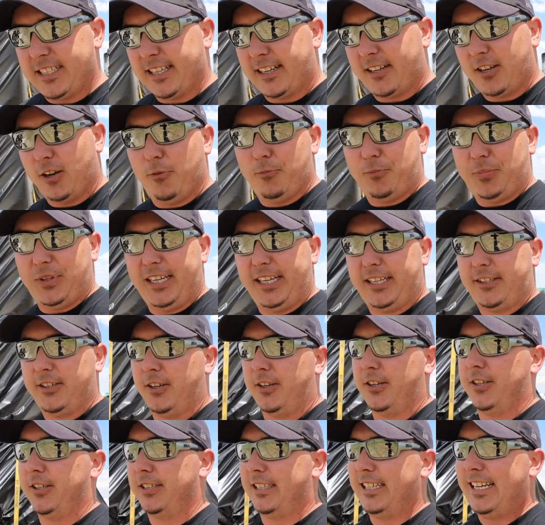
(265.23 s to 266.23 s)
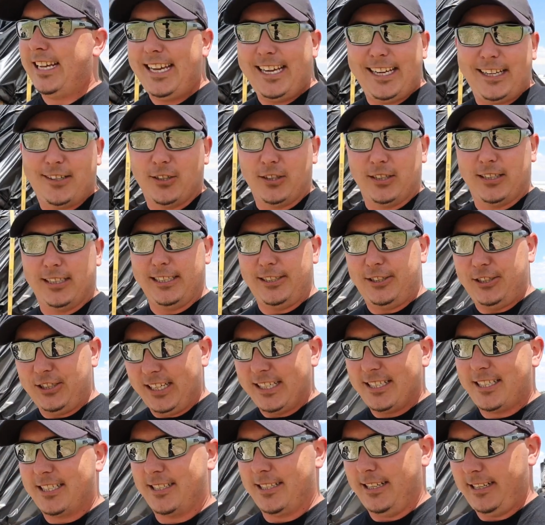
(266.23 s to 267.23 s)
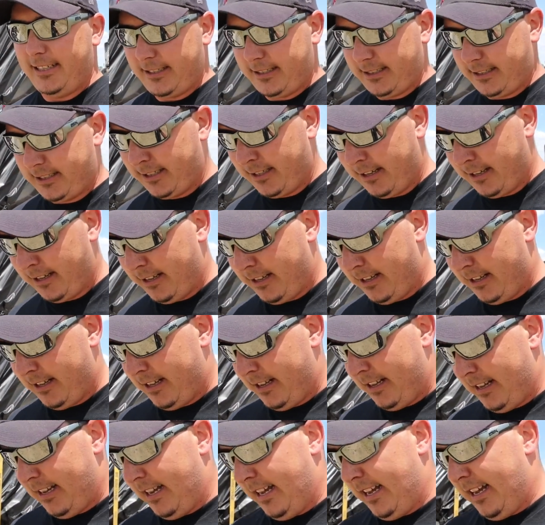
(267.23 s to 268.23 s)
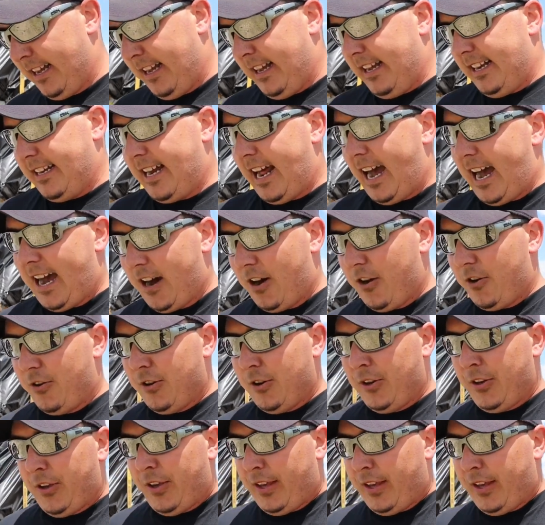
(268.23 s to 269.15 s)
a company called Eagle Logistics. Now,